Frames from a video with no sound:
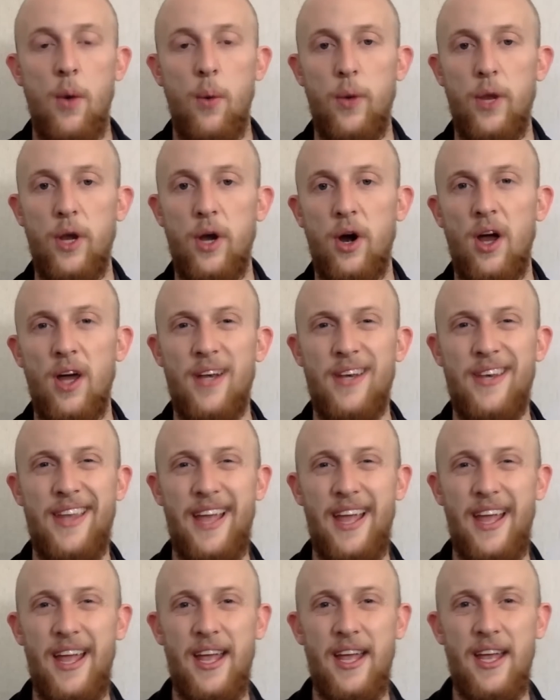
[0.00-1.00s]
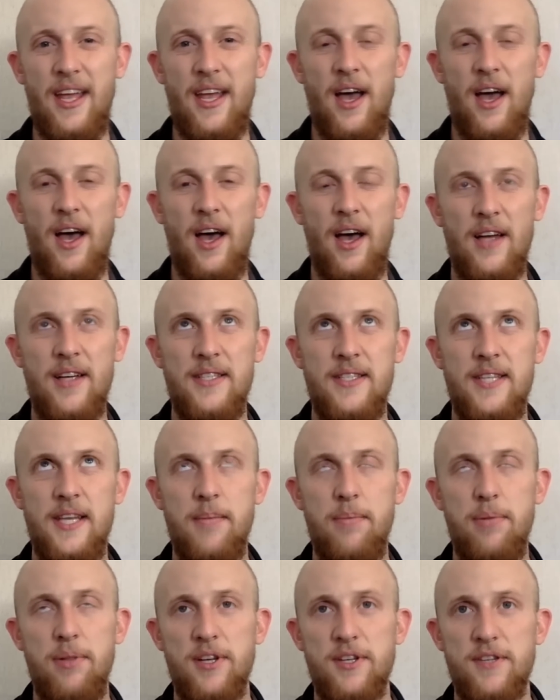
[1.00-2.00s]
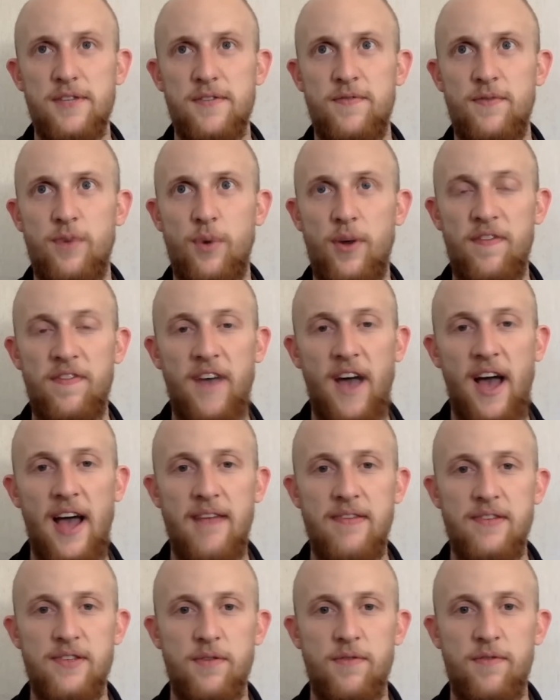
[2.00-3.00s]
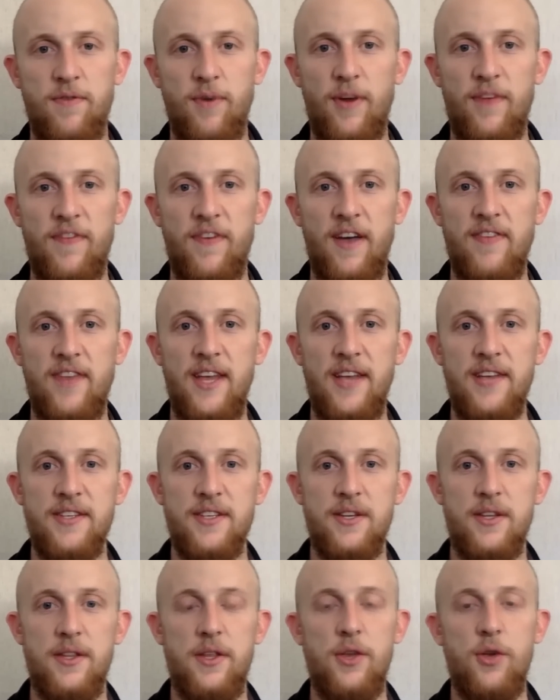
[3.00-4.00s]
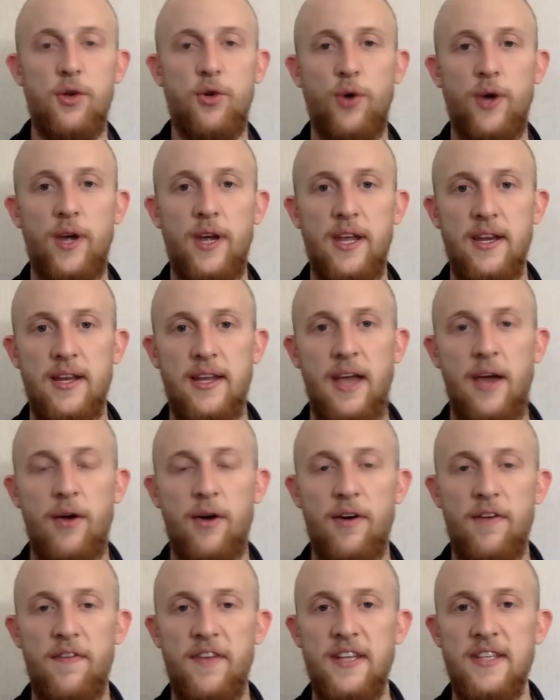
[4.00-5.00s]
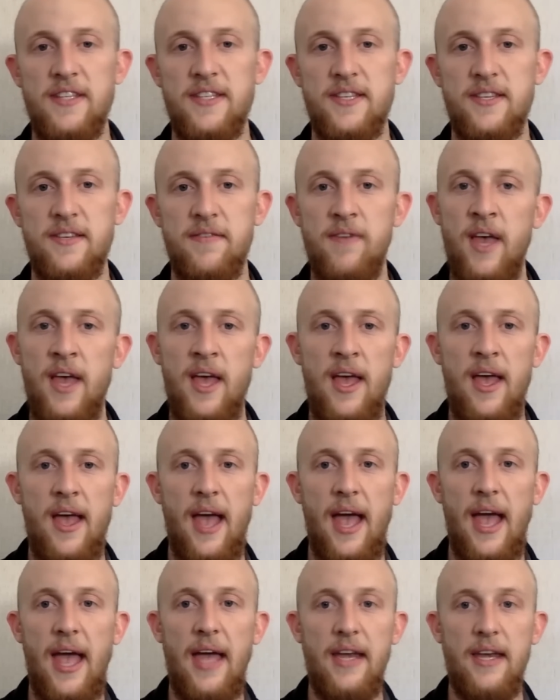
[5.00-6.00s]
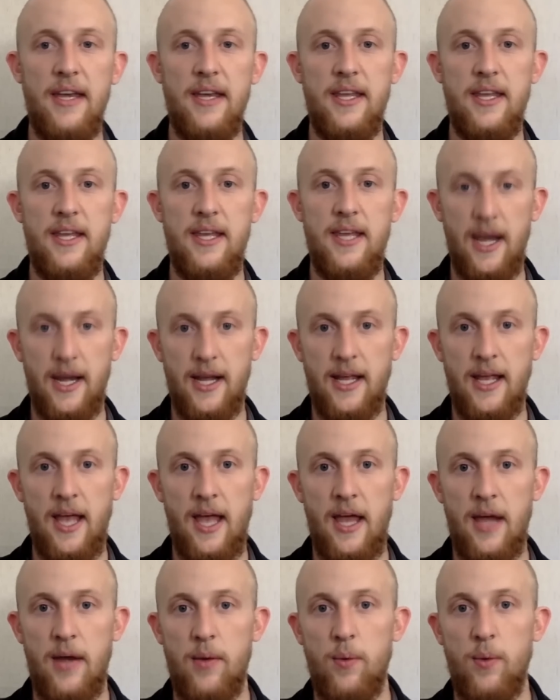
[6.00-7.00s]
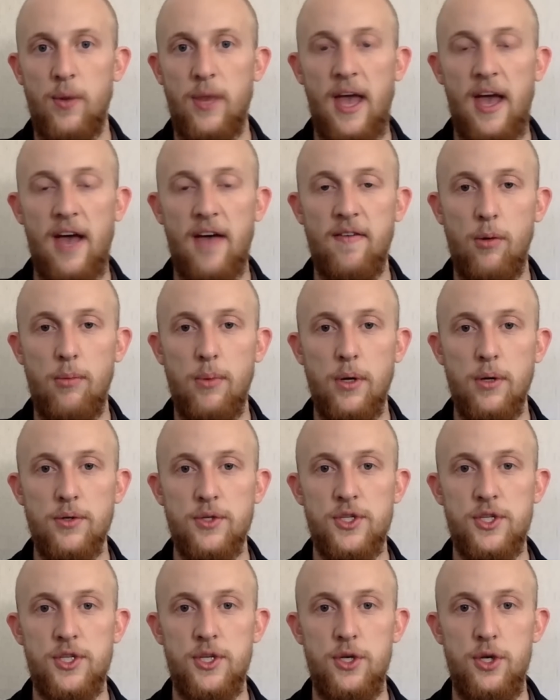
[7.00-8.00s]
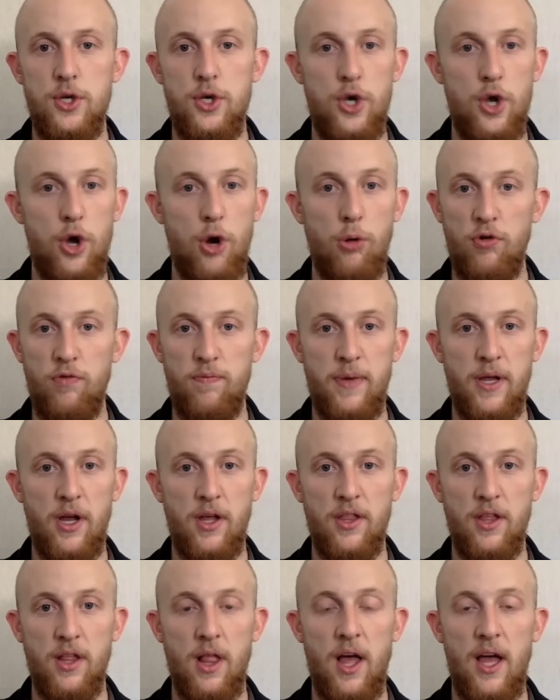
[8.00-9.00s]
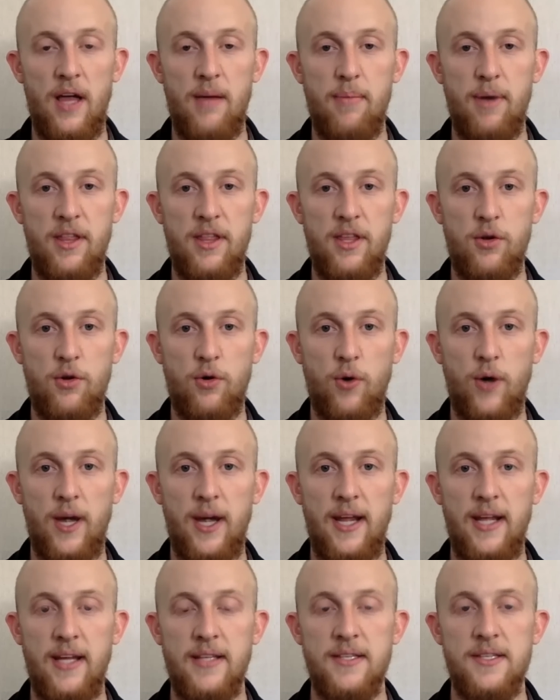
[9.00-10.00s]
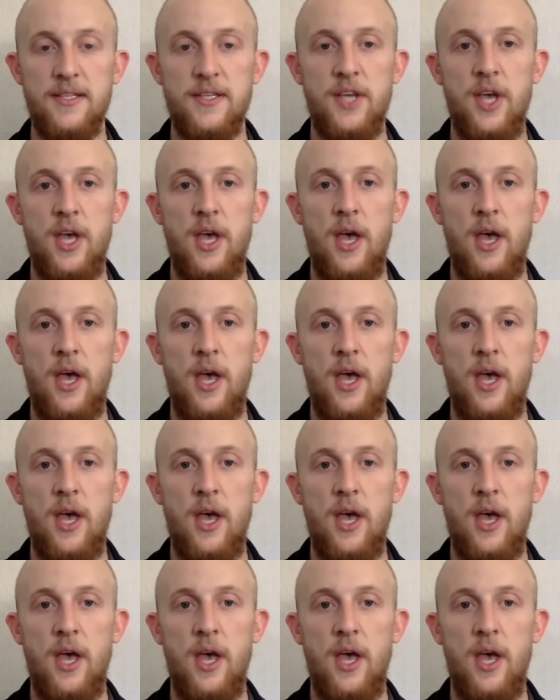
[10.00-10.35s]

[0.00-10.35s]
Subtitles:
We are on day D plus 45, so 45 days into the Ukrainian counteroffensive. And yet again, we have almost no movement on the line by the Ukrainians.